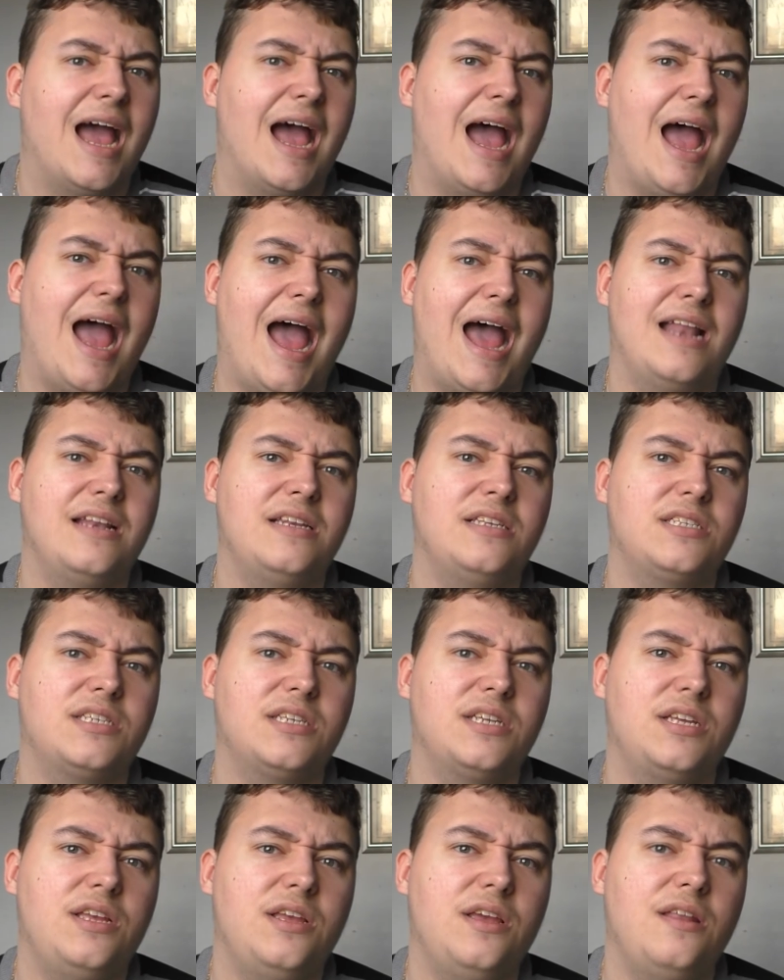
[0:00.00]
and,
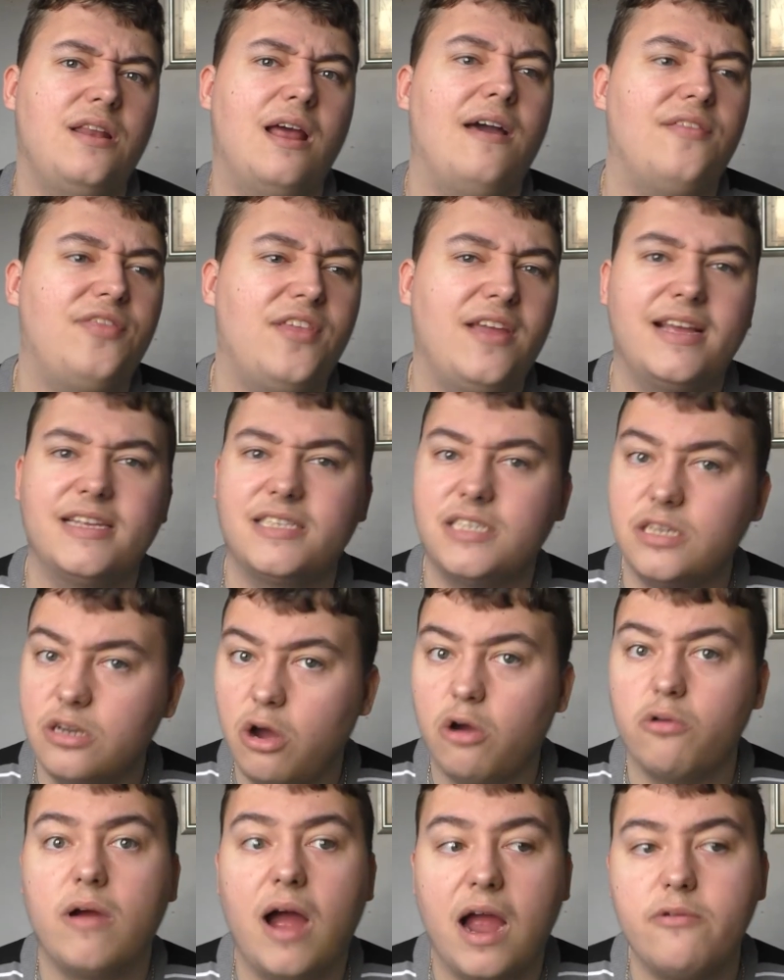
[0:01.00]
you know, I think it's an
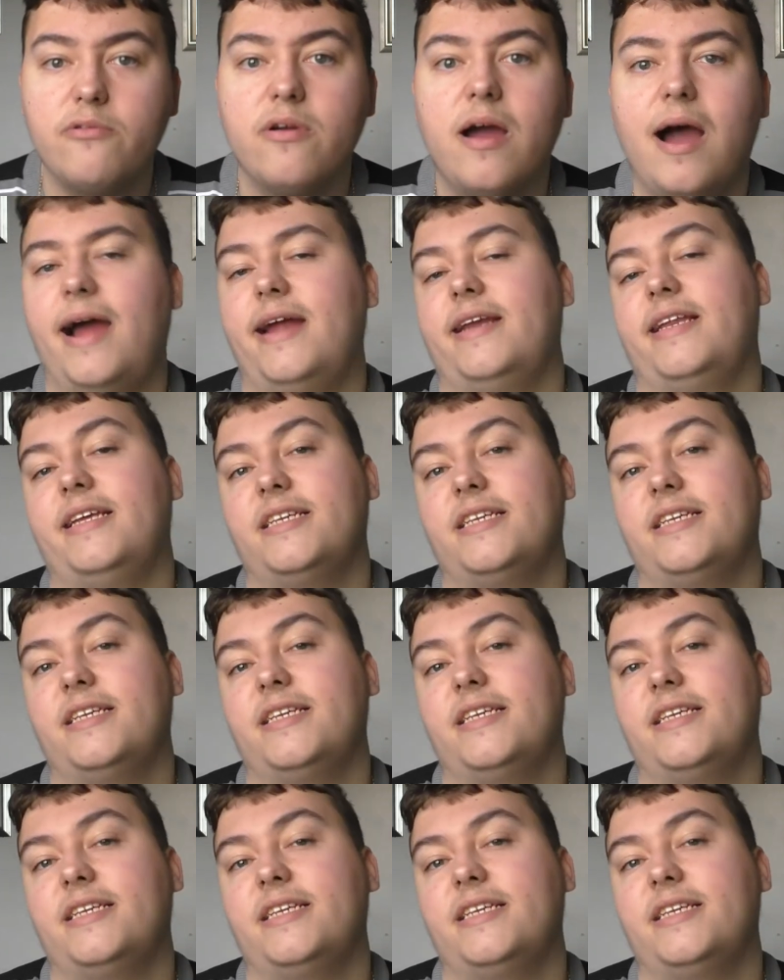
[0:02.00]
alright ride.